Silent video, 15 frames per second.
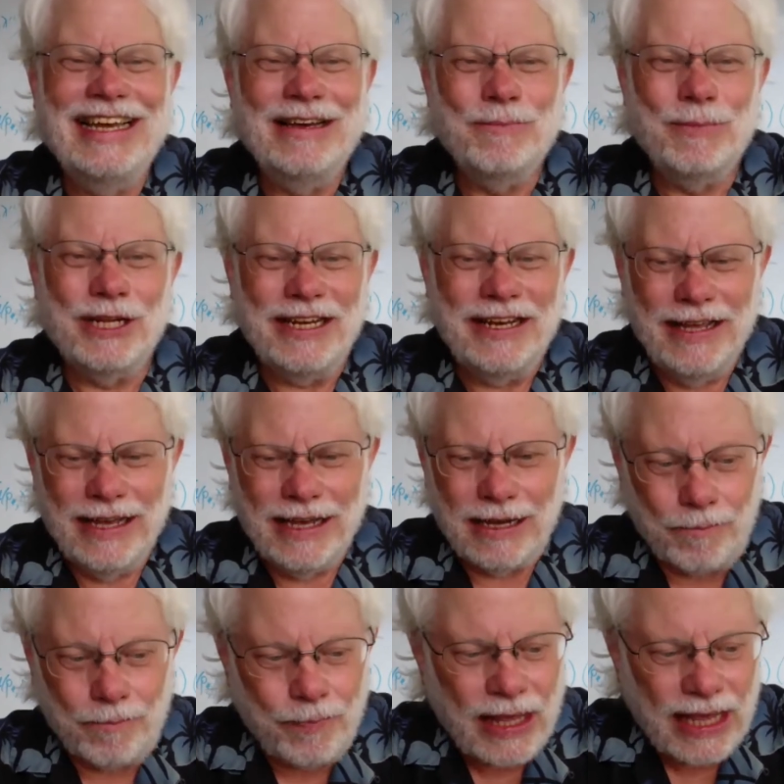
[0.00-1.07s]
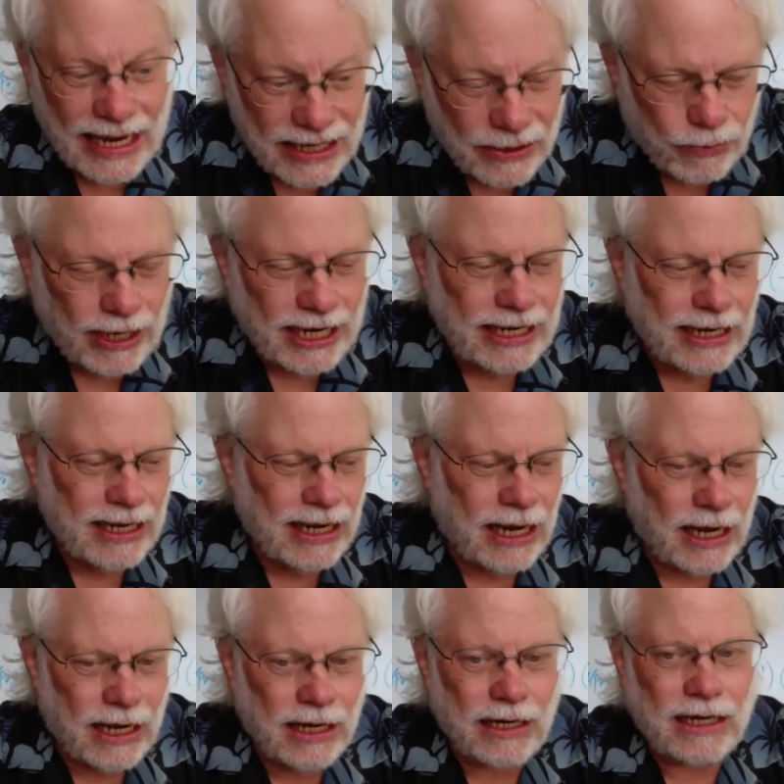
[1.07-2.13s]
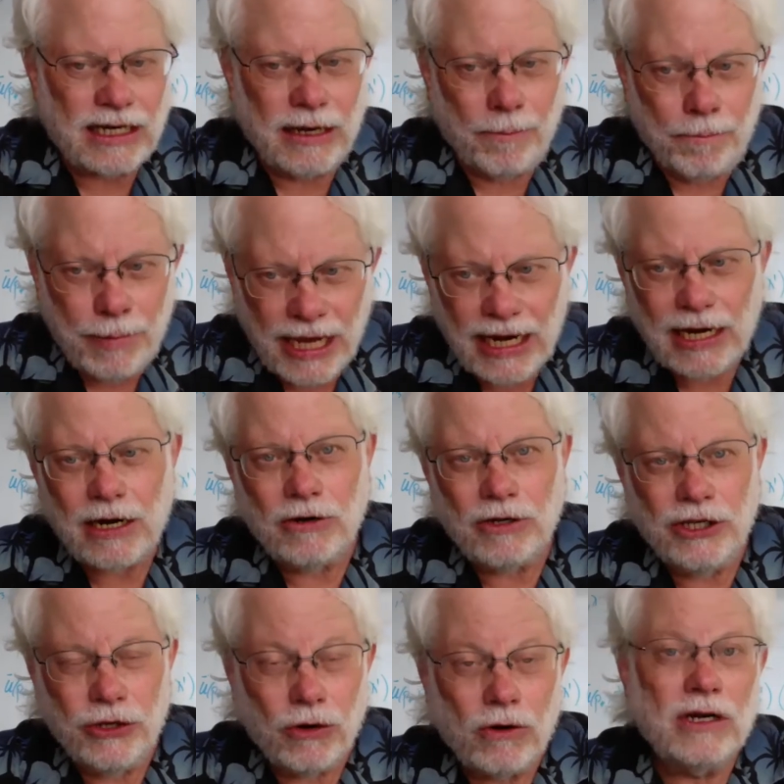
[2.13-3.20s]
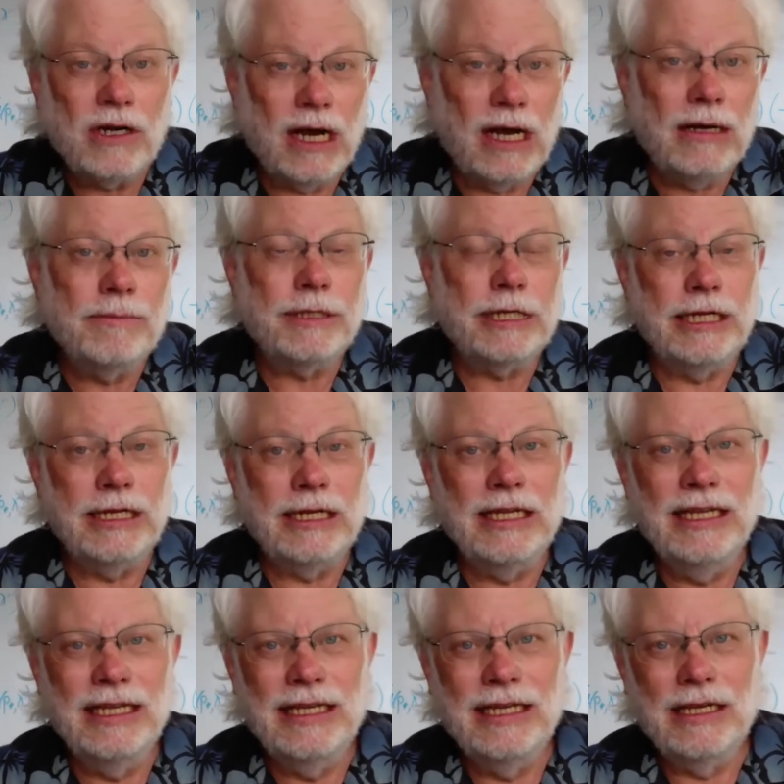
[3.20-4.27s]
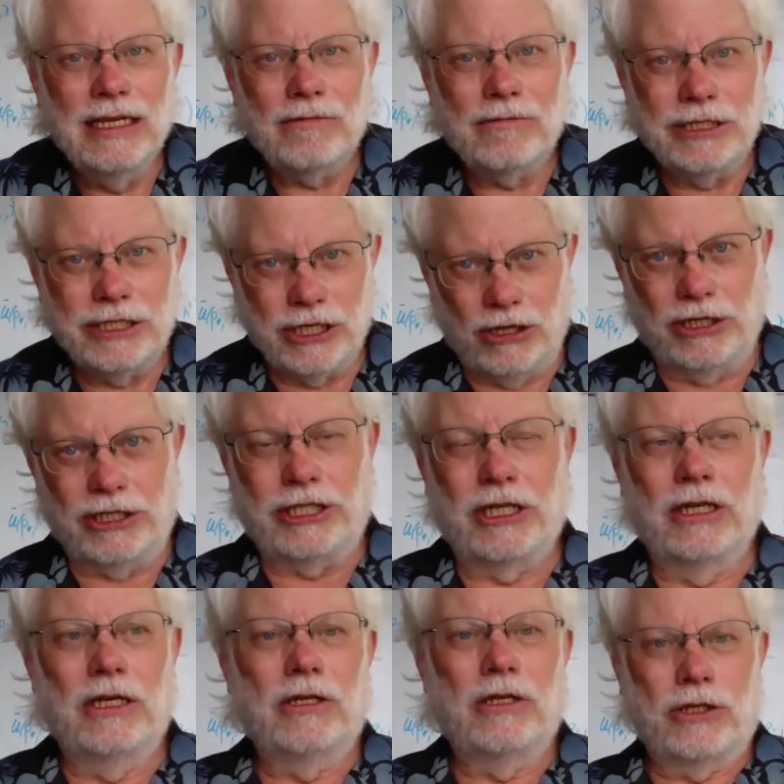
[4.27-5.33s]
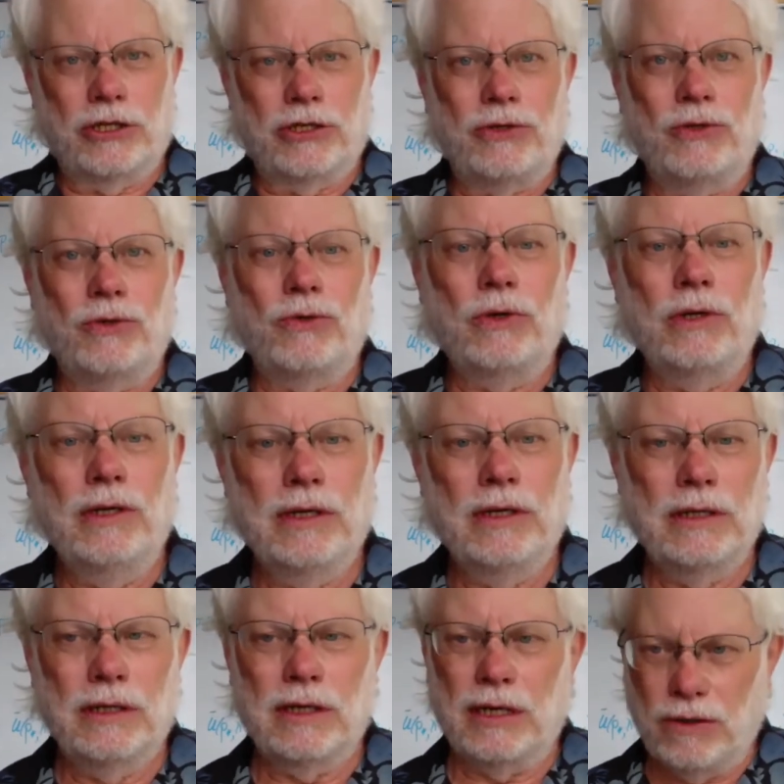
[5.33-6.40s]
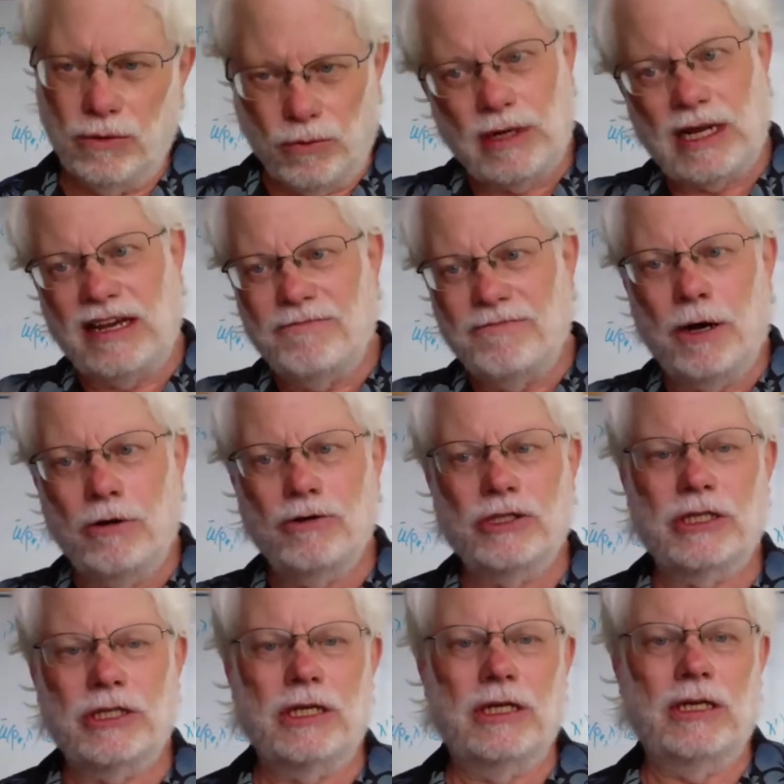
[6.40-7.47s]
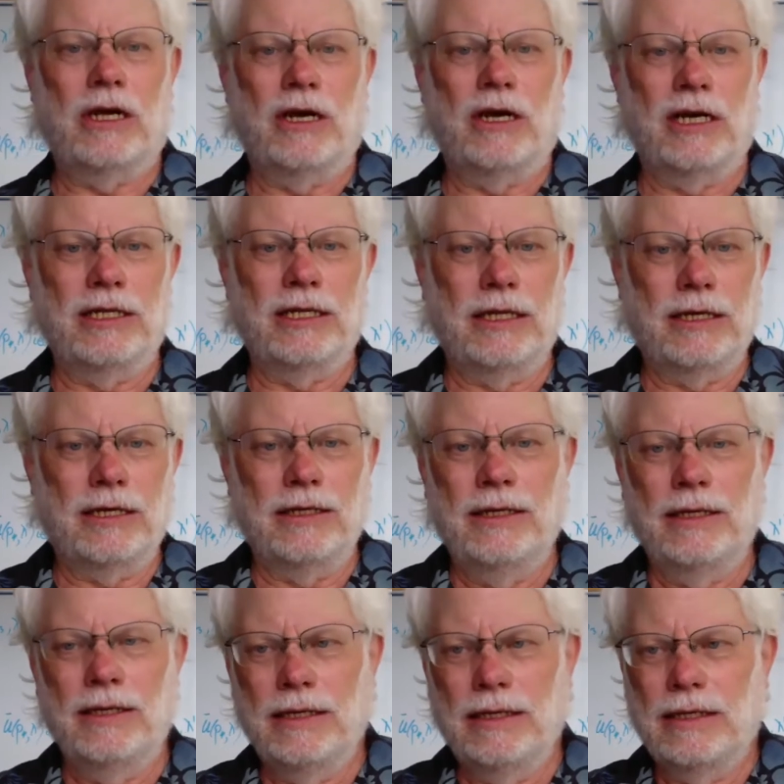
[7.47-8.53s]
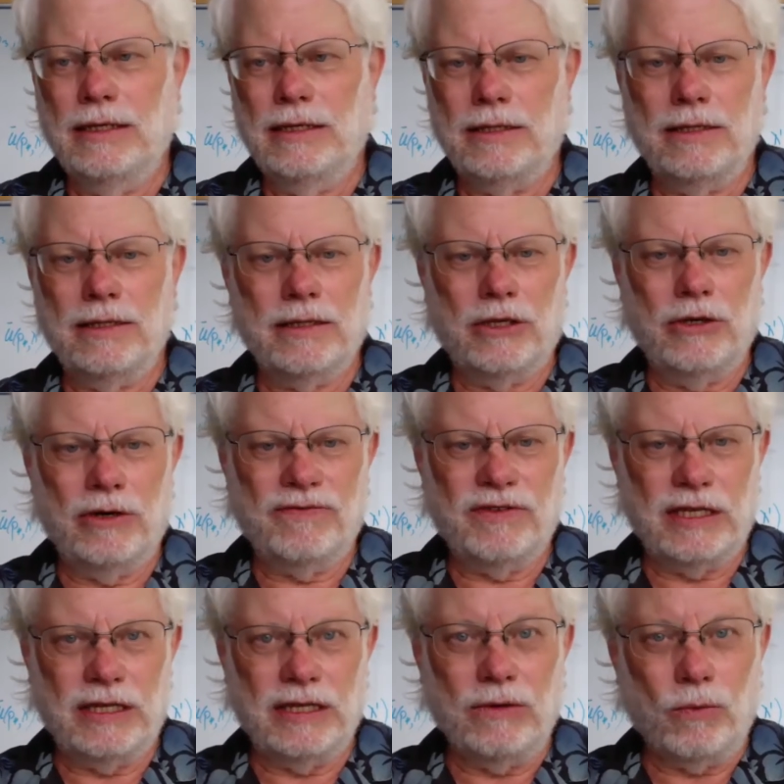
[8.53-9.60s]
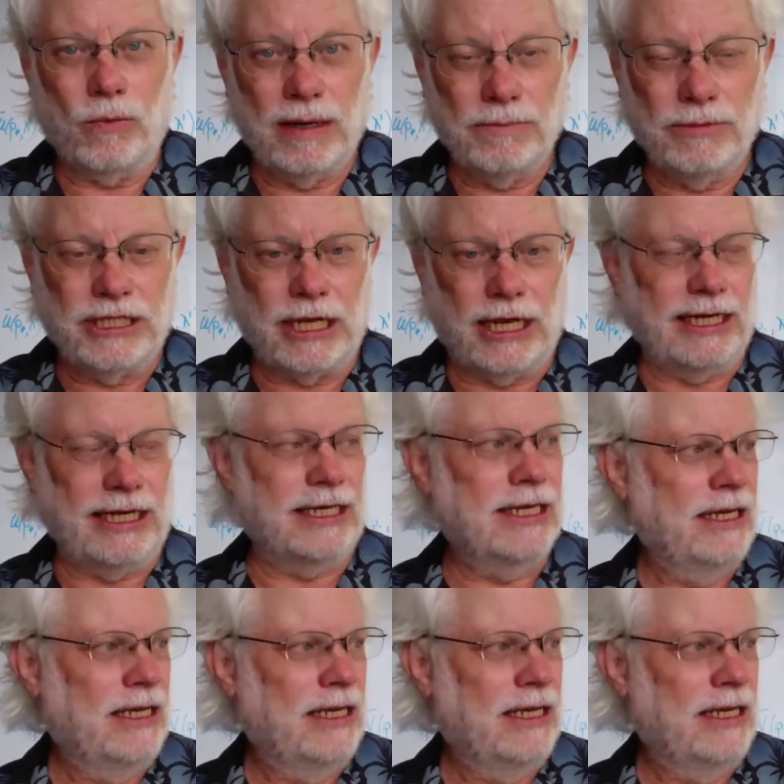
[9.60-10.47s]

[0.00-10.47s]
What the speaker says: But anyway, compare your Compton results to what I've posted on the QFT website